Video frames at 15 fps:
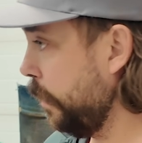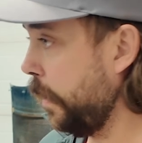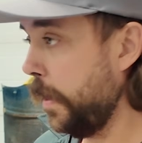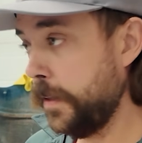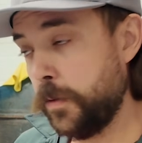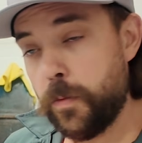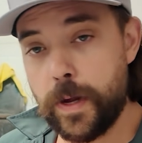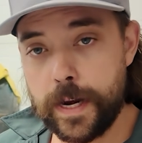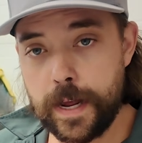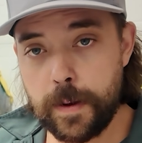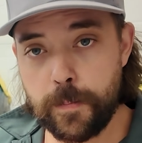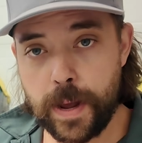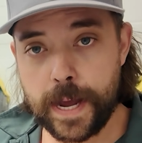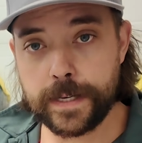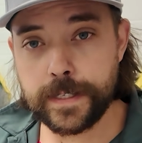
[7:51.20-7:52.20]
Got the one
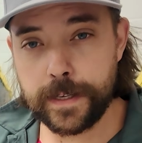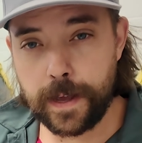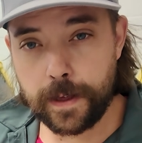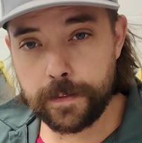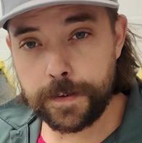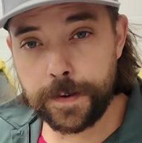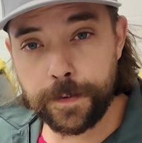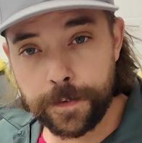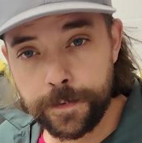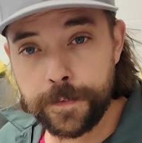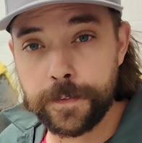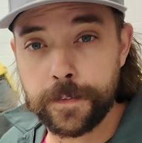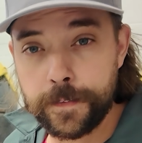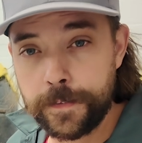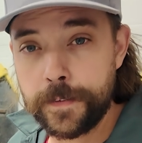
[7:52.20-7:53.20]
head back together,
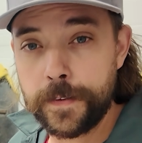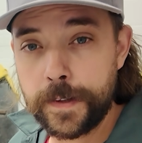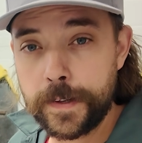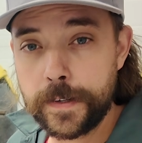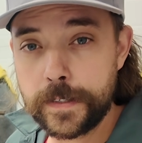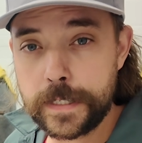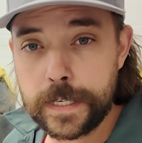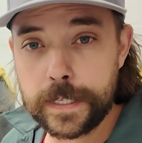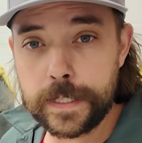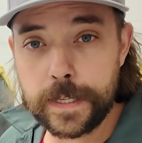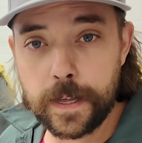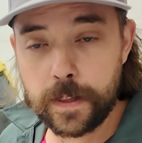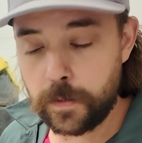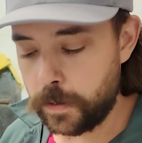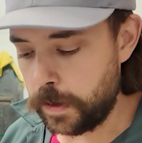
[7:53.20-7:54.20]
taking
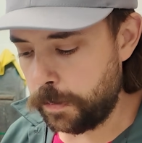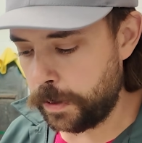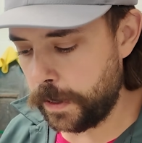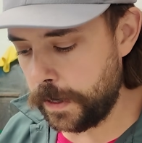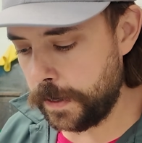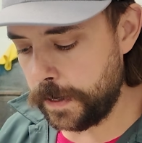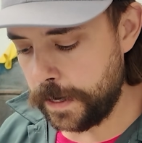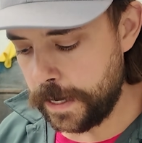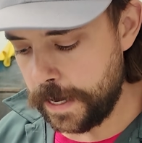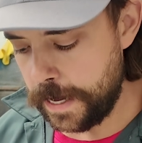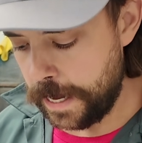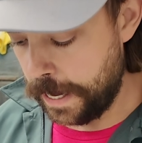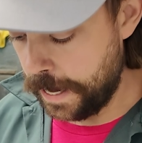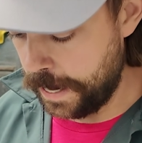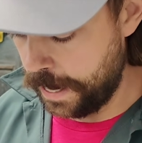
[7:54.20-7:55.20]
the other one apart,
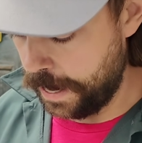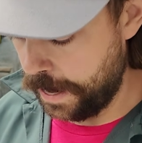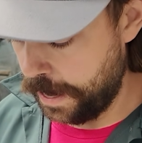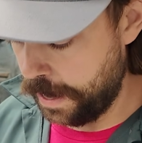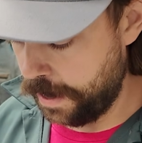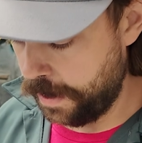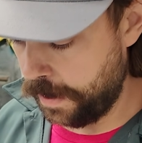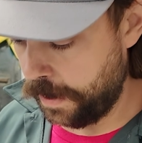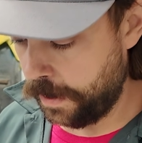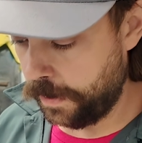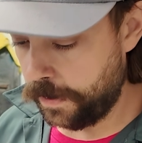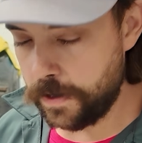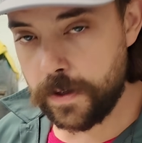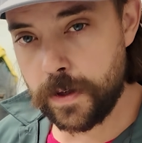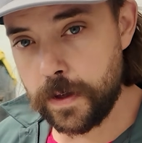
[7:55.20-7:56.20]
and
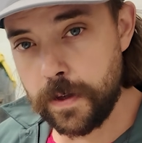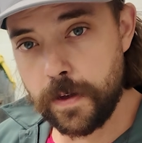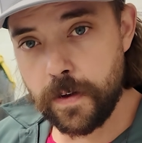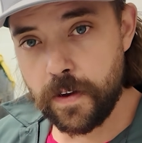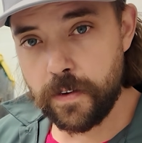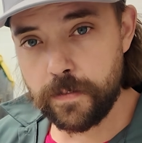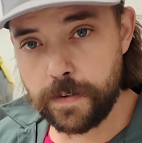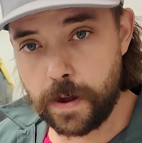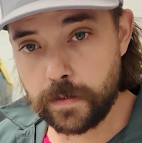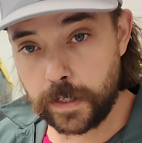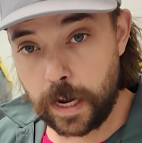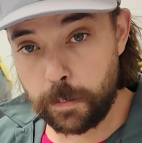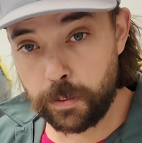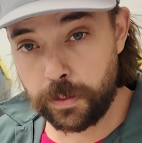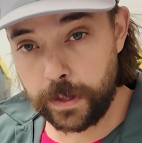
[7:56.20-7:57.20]
found a
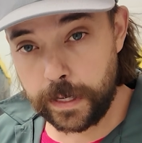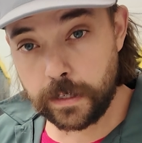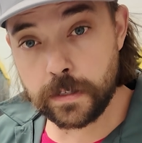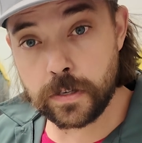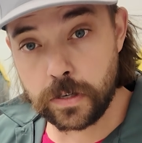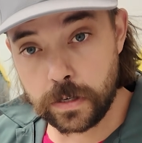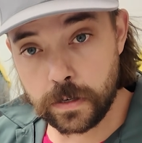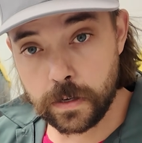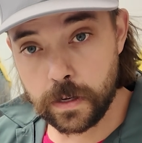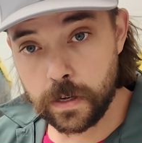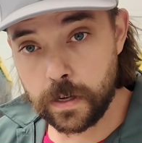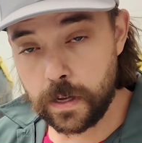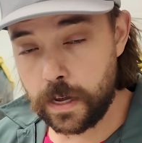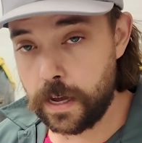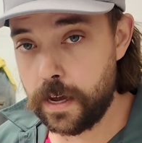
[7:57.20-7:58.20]
couple things,
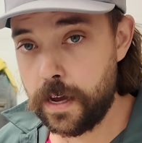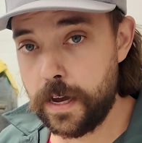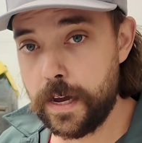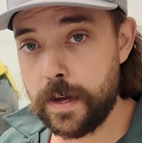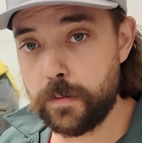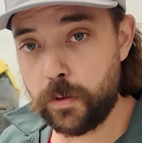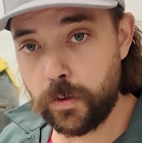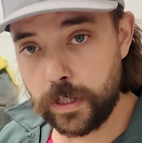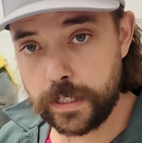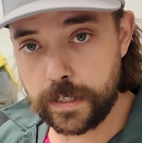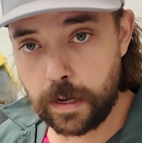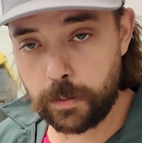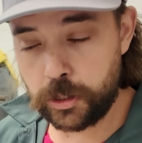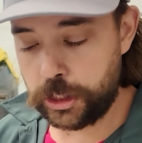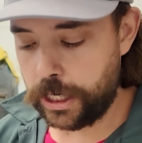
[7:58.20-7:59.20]
and we're really
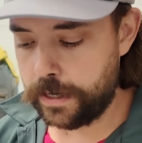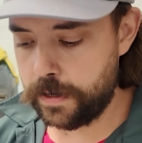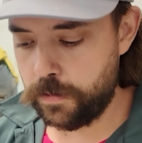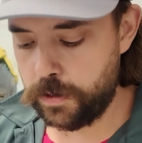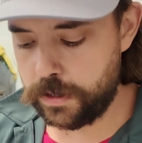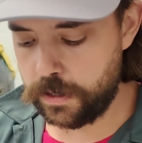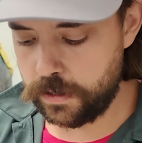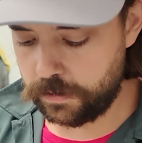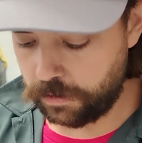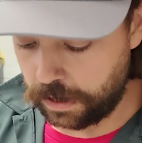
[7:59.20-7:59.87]
double checking with these